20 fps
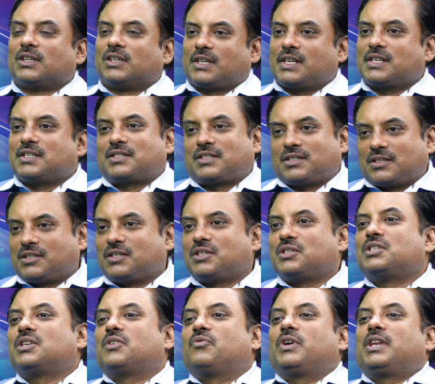Yes, this
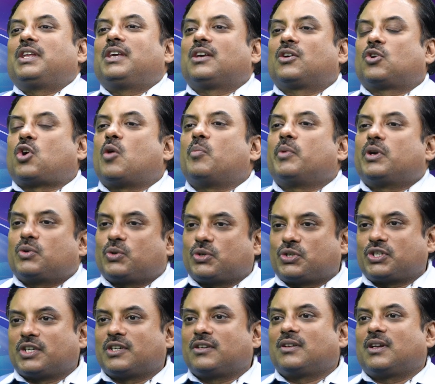is a very common
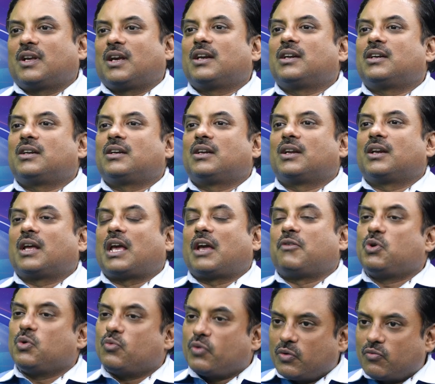question and
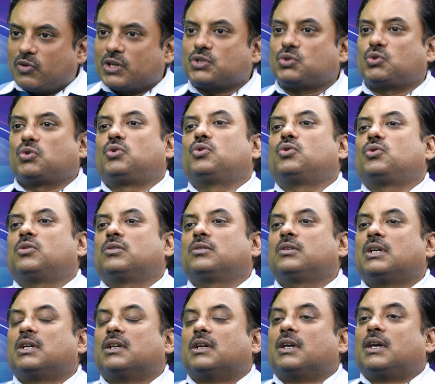everyone wants to know,
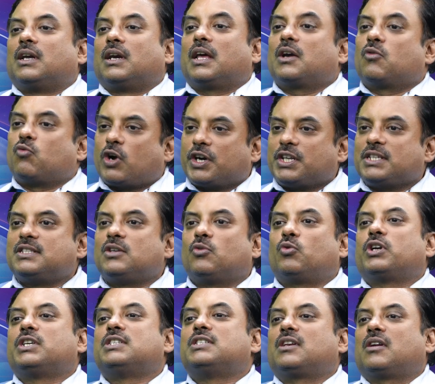like, what is the
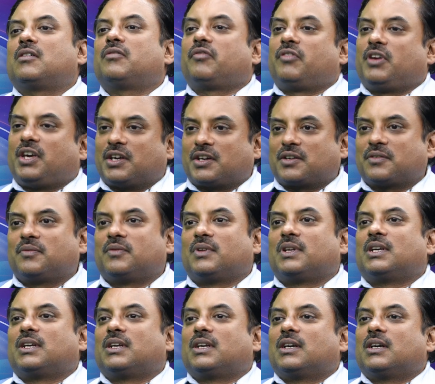origin of fear?
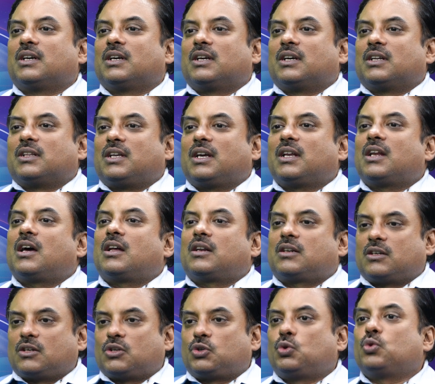There are
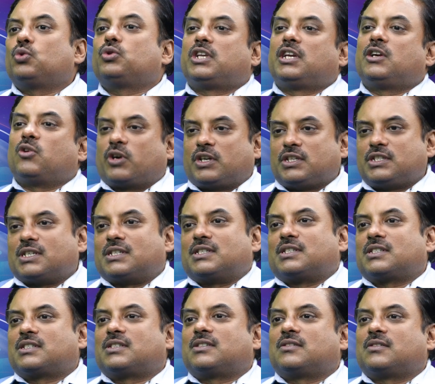two, three
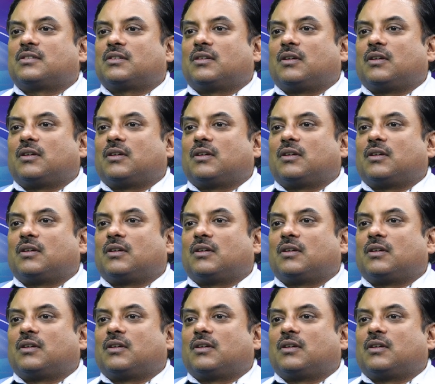origins.